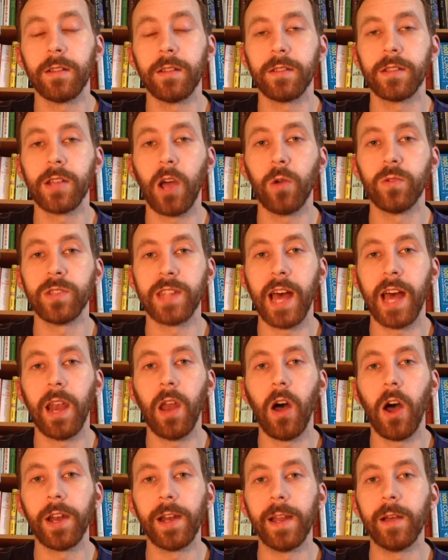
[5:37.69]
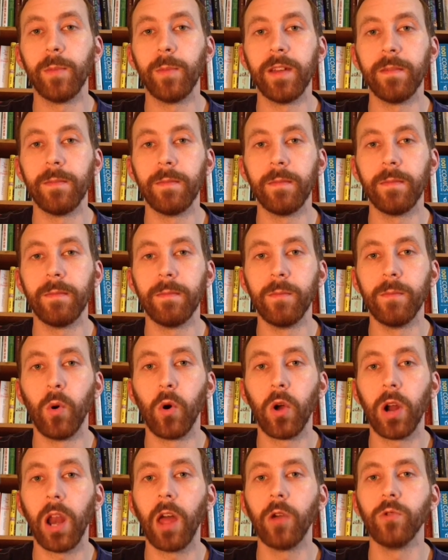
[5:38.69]
toes that line a little bit
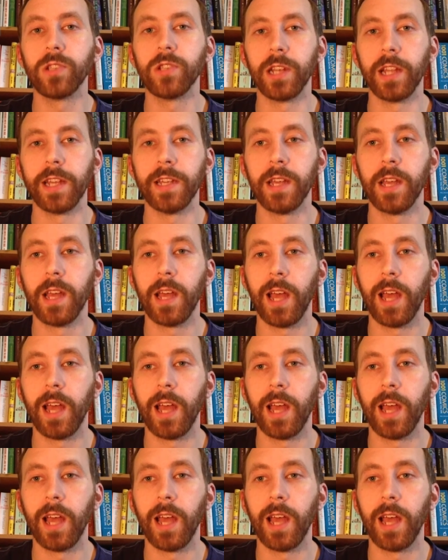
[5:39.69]
more closely.